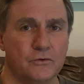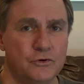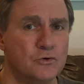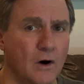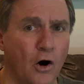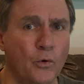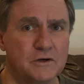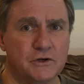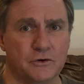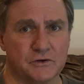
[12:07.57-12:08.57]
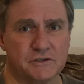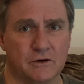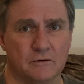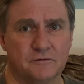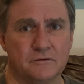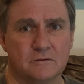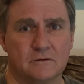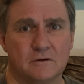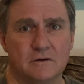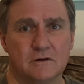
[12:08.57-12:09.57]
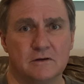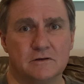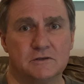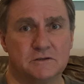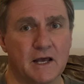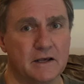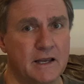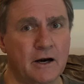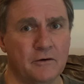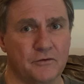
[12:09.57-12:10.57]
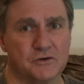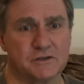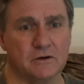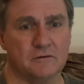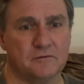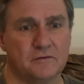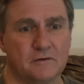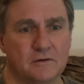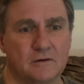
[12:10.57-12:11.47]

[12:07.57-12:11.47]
You owe it to yourself to take care of yourself